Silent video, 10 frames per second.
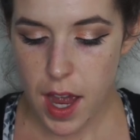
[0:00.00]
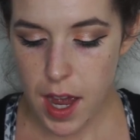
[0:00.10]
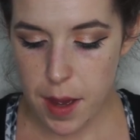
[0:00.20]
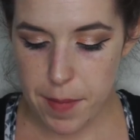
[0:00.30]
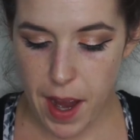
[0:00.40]

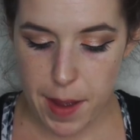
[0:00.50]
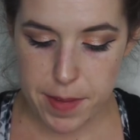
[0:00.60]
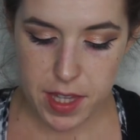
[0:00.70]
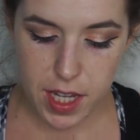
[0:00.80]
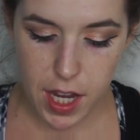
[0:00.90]
Um,
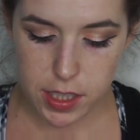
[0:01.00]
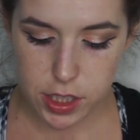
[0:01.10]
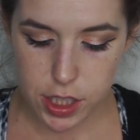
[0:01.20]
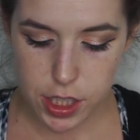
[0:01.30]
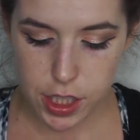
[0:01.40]
I'm in the
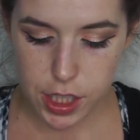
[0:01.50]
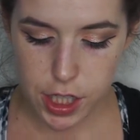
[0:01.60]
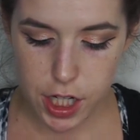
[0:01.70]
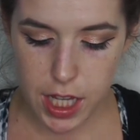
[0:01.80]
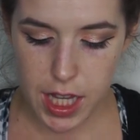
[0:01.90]

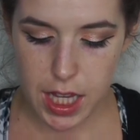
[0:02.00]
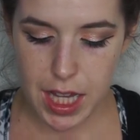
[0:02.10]
color